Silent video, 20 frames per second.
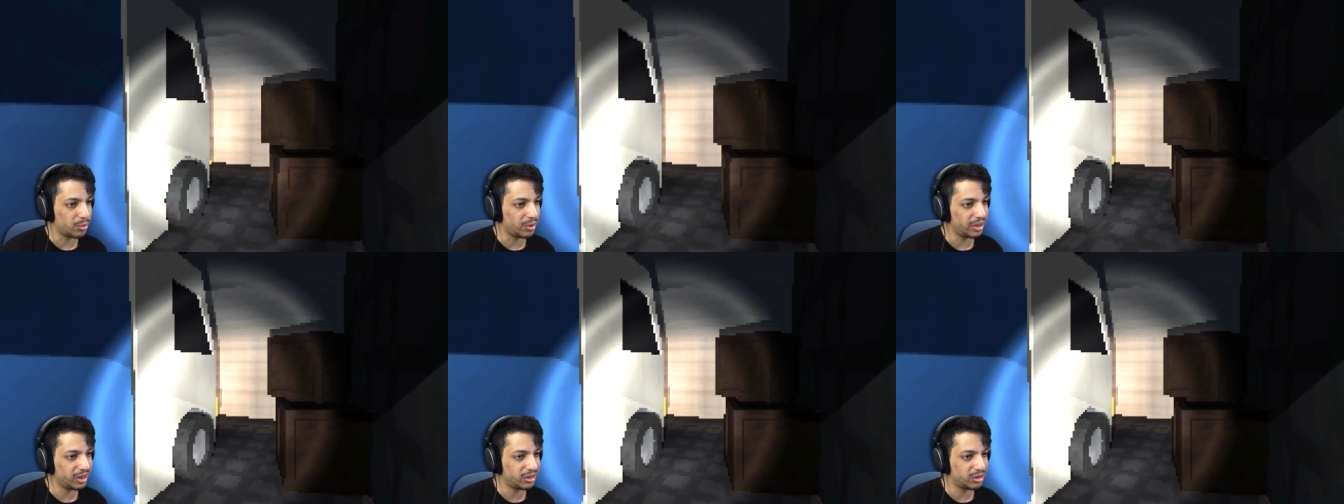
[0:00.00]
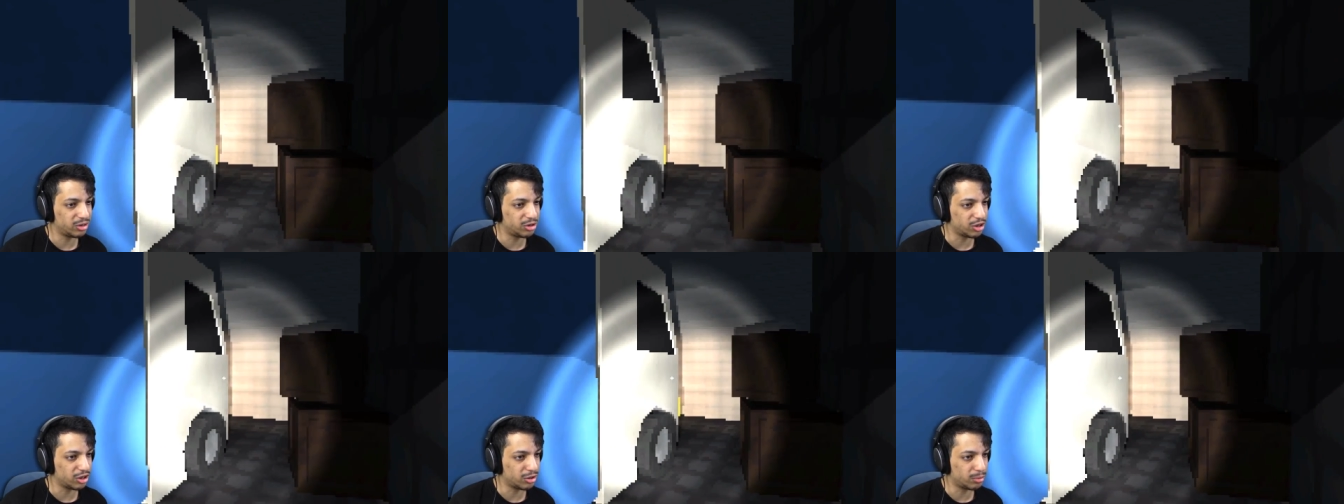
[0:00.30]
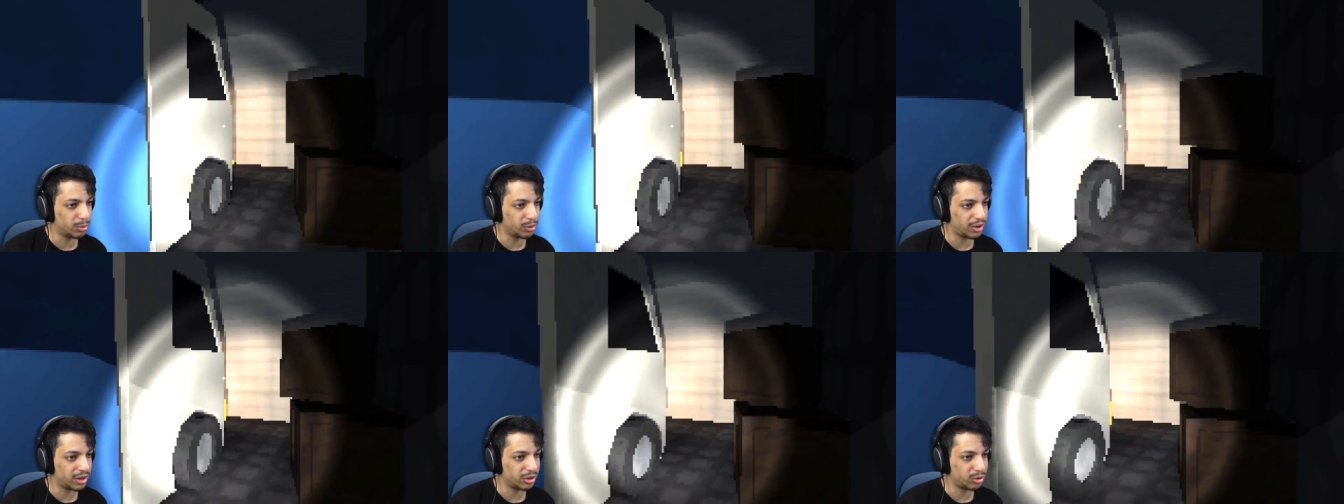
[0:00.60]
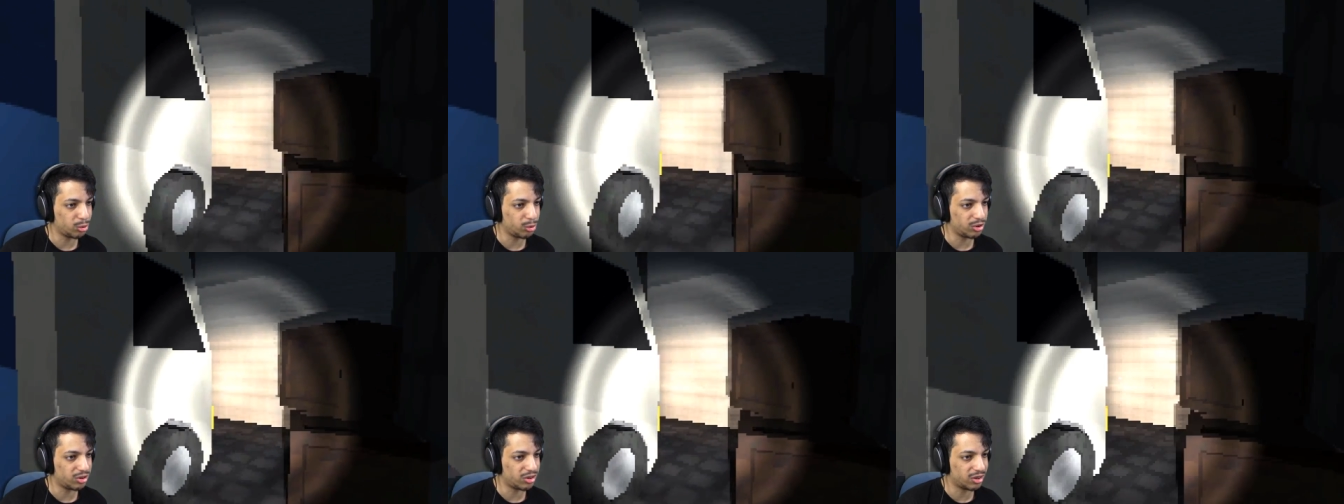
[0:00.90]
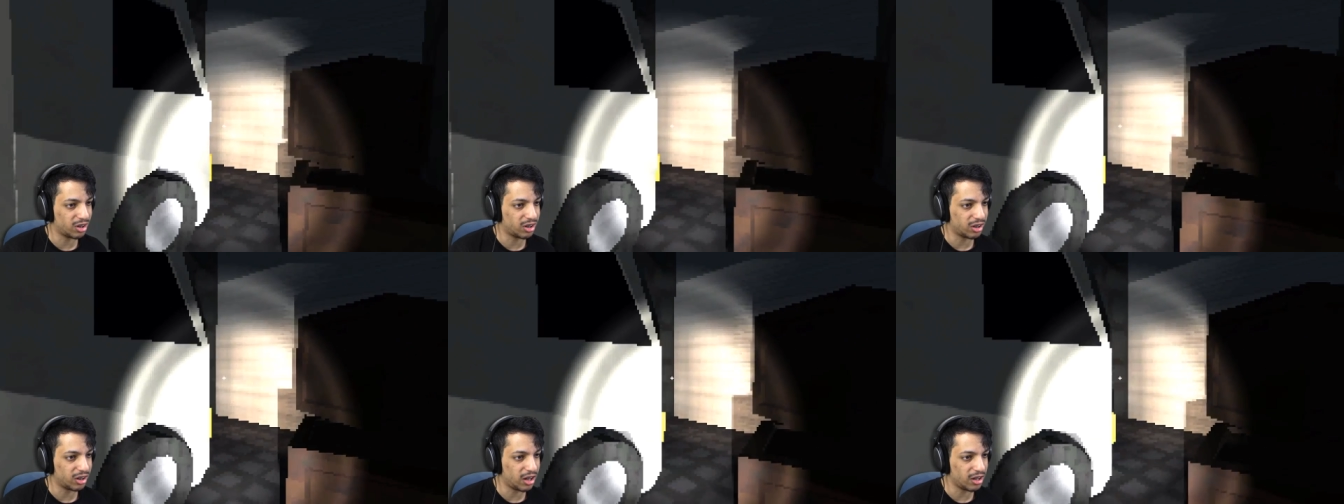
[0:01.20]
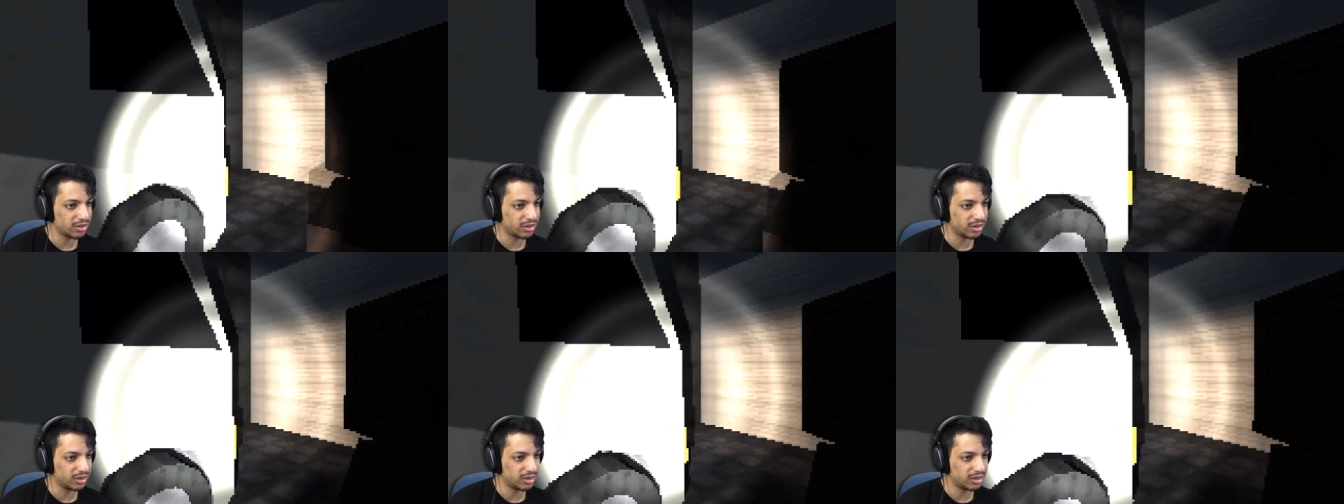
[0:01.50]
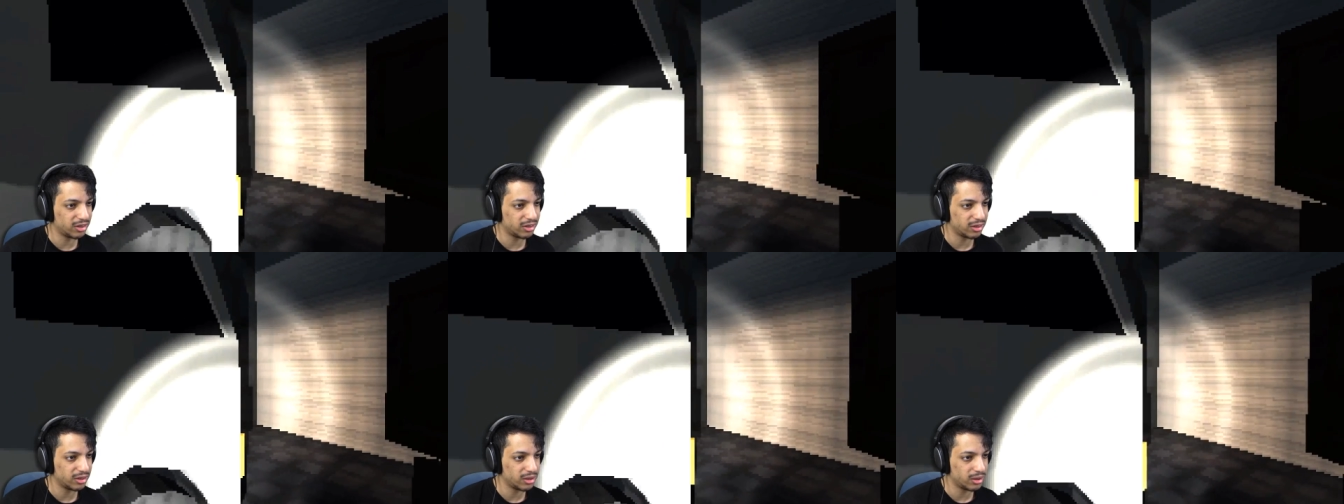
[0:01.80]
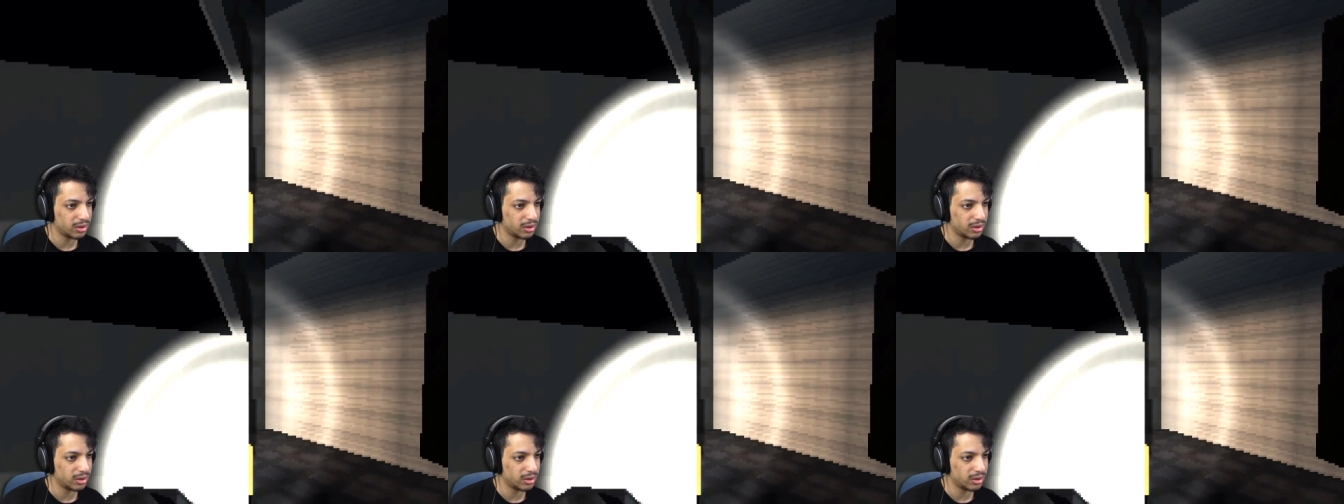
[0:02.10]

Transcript: ready to just book it towards the closet.